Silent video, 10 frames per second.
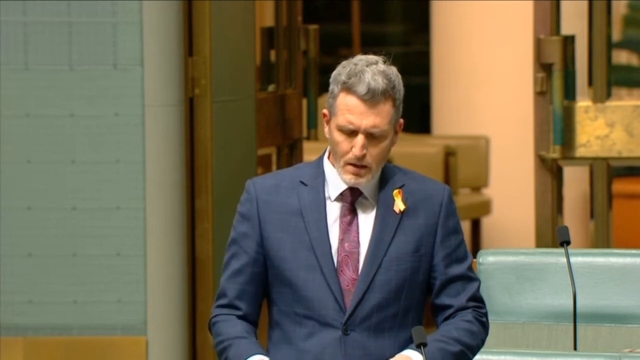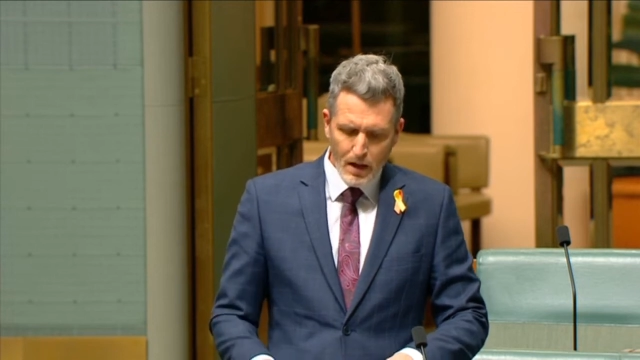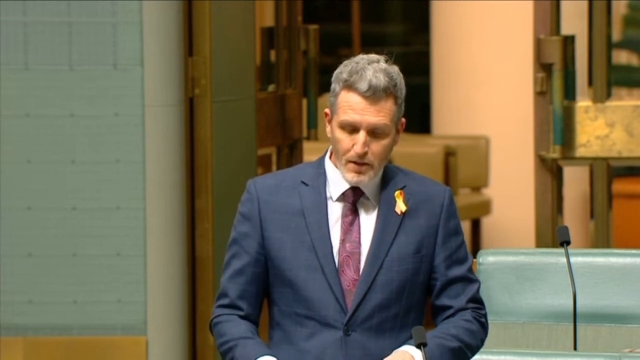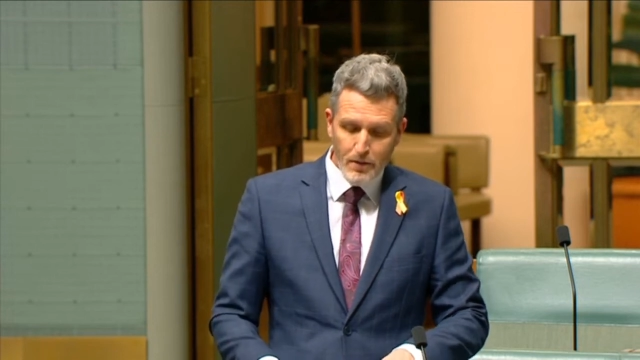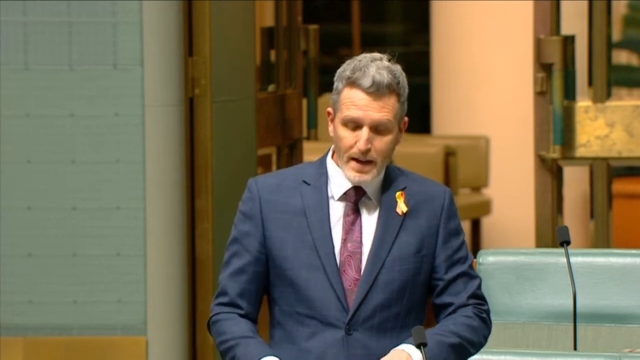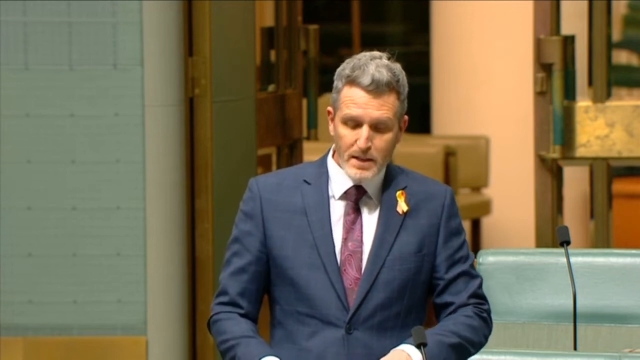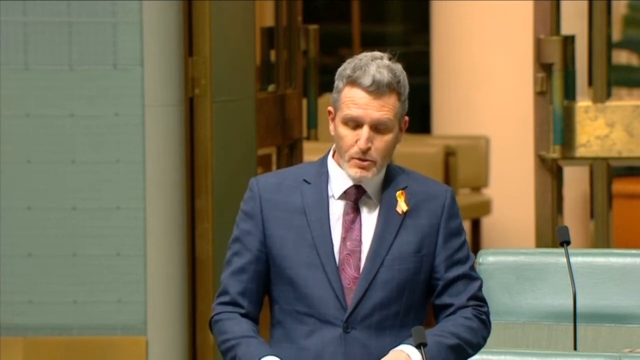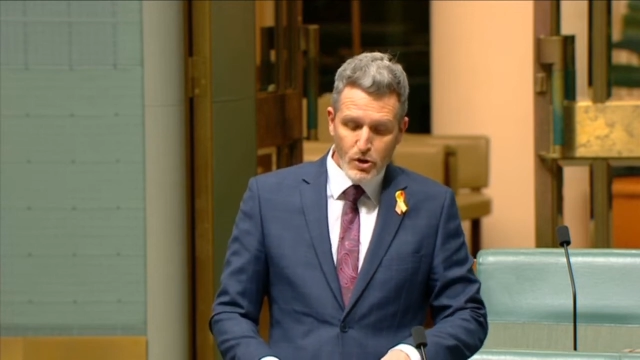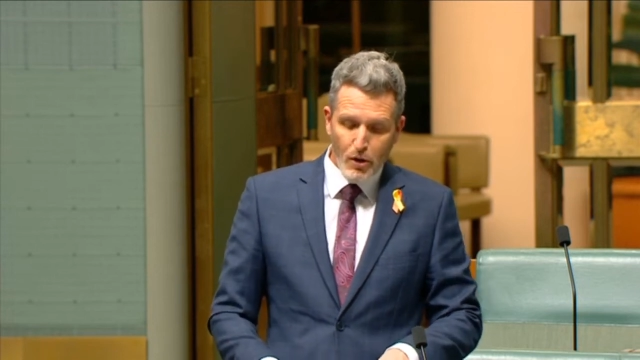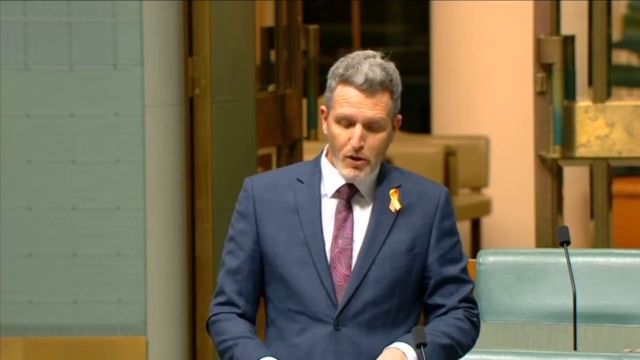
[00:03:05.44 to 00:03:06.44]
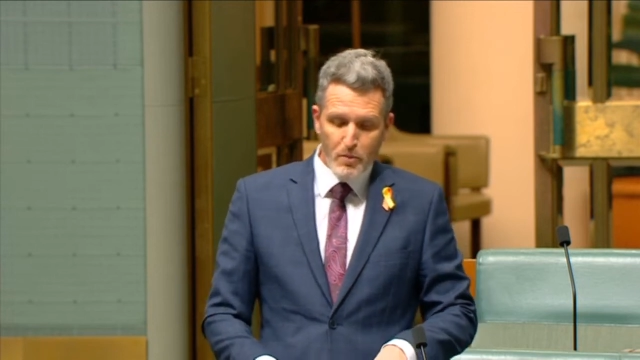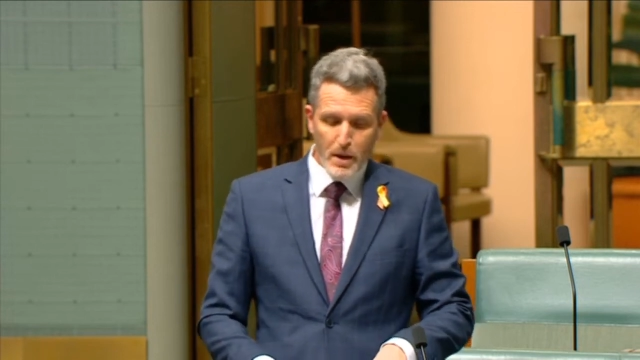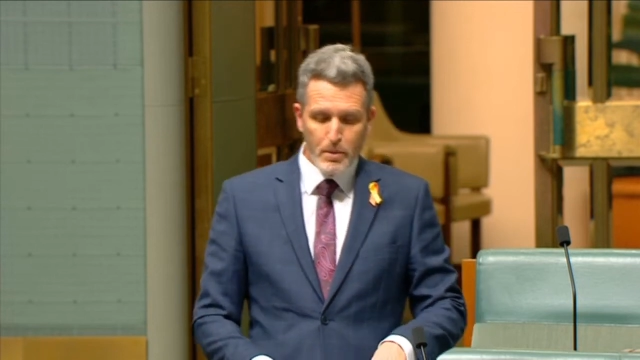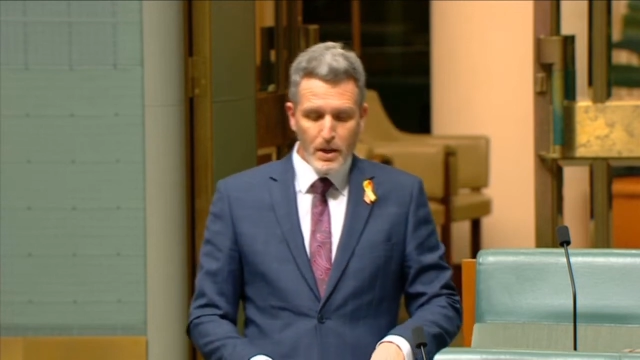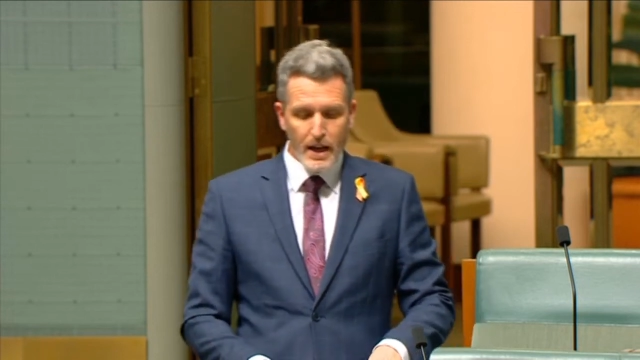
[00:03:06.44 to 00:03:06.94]
Like the vast majority of
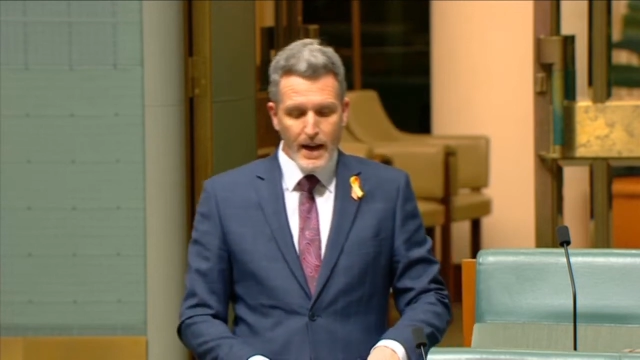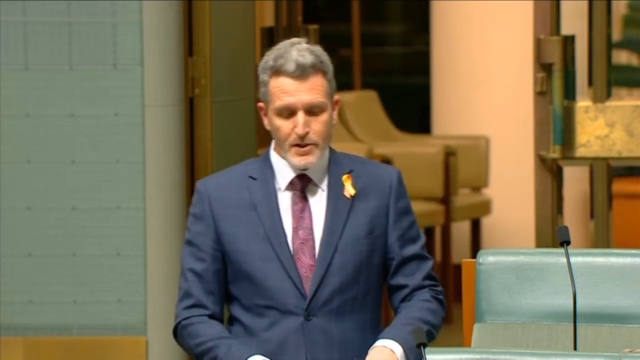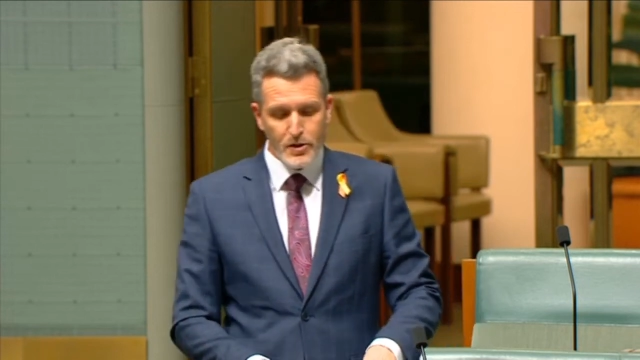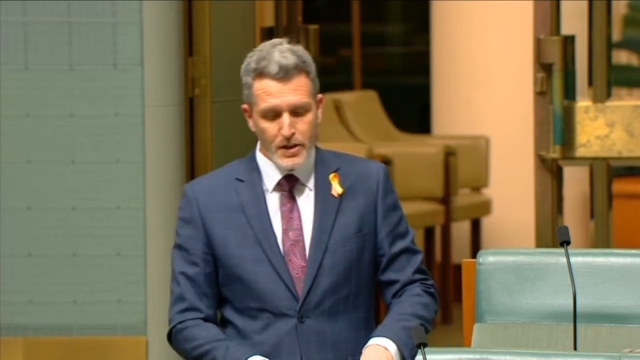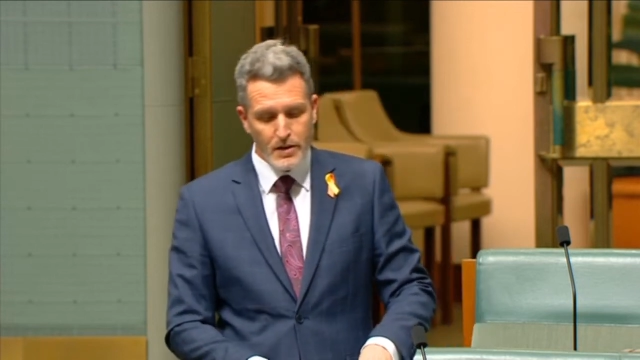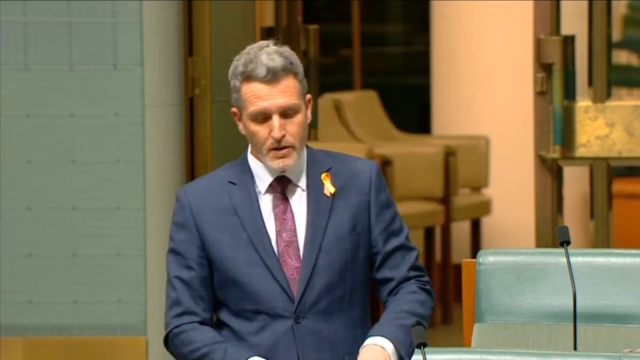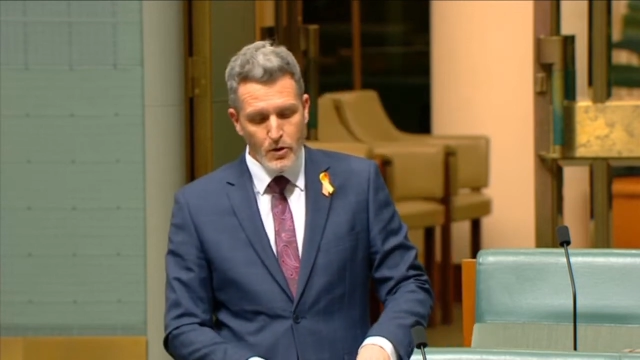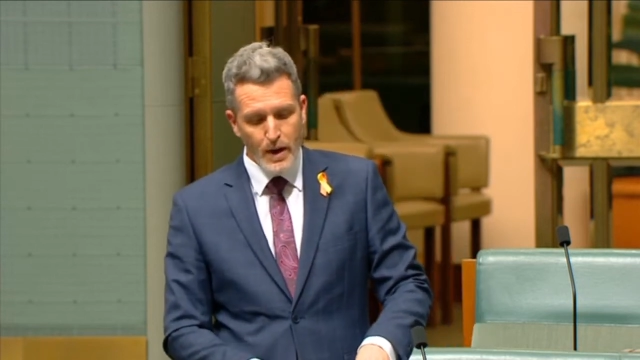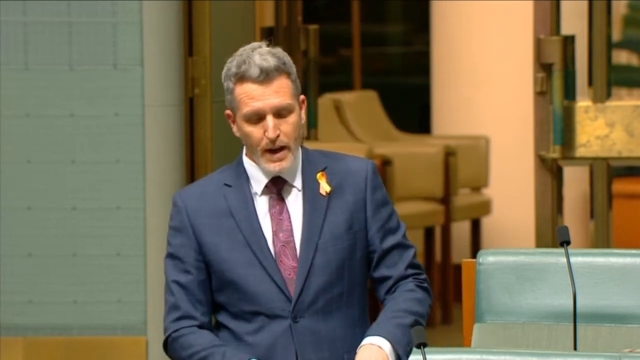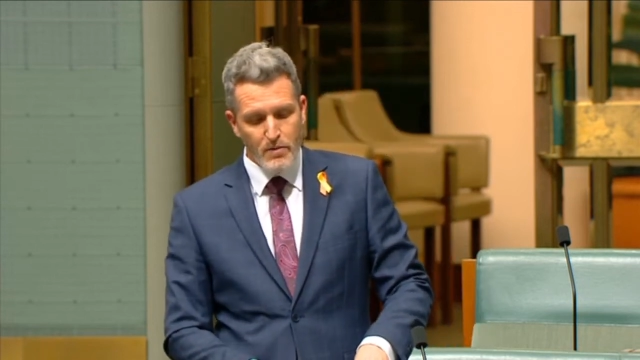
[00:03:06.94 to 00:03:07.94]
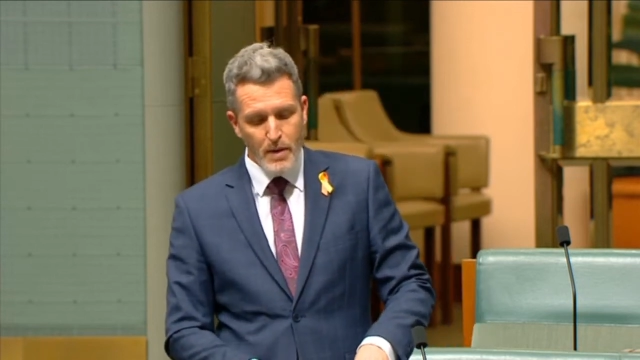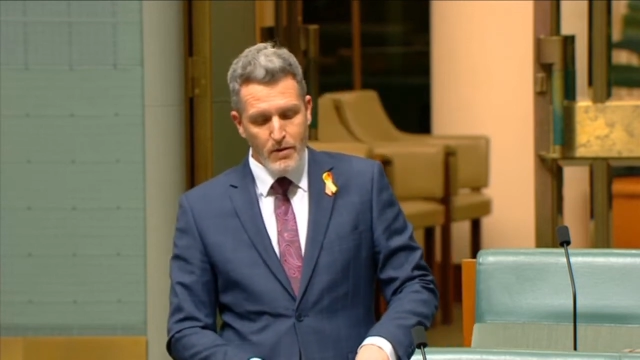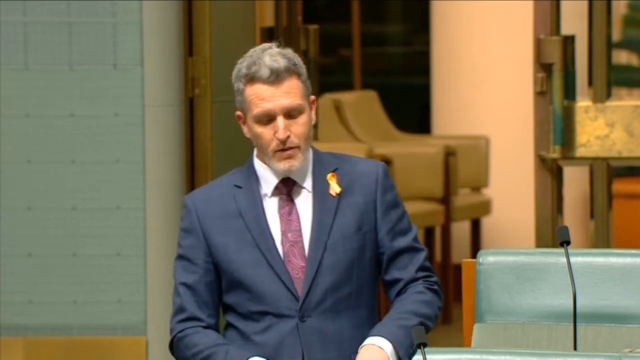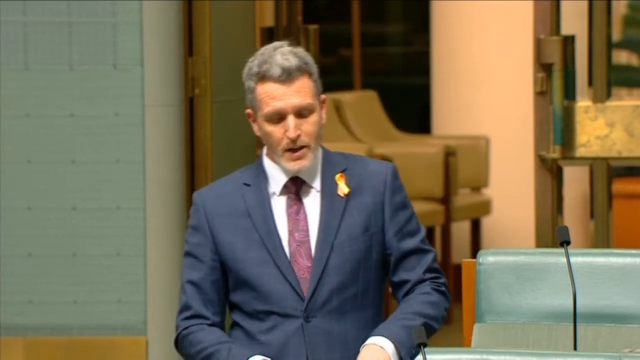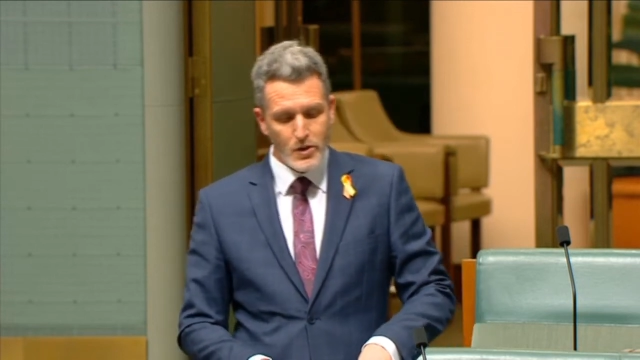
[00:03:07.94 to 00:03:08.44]
people engaged in creative
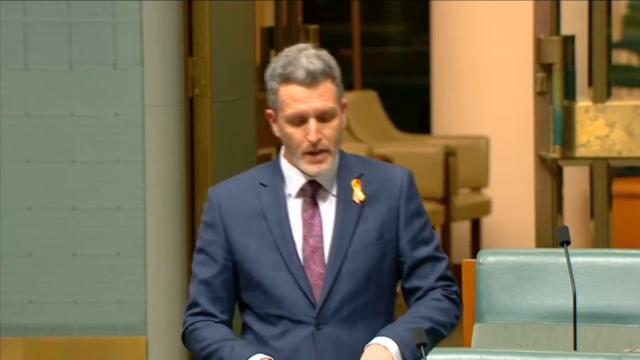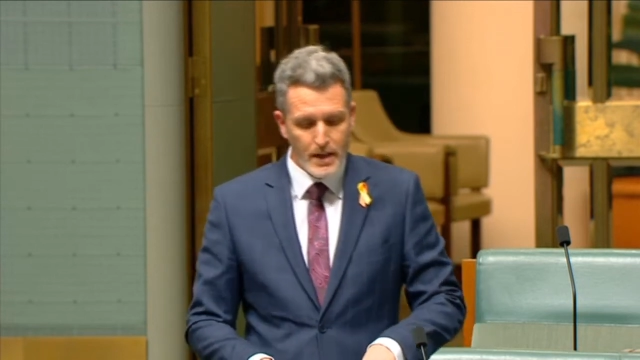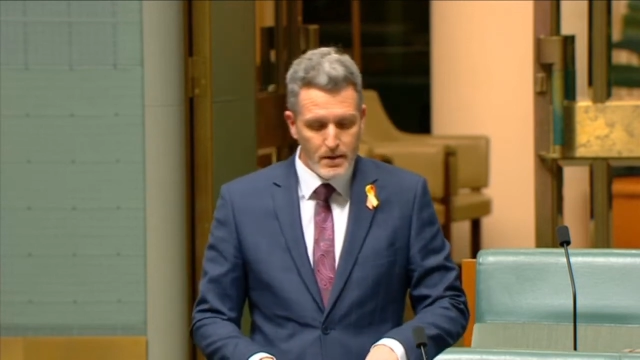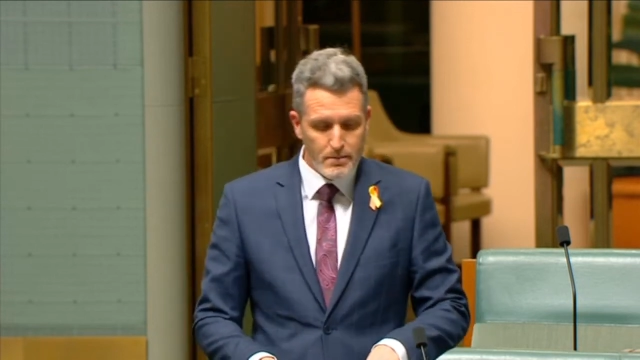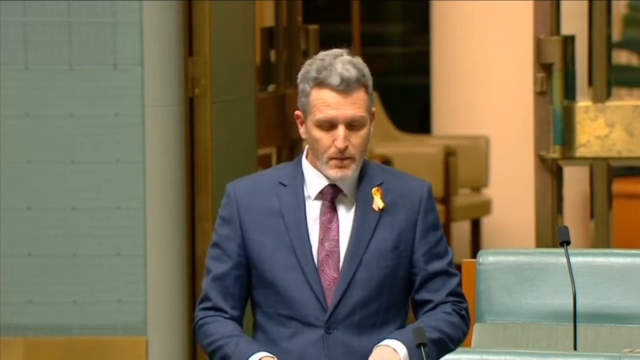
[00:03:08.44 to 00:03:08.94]
manufacturing,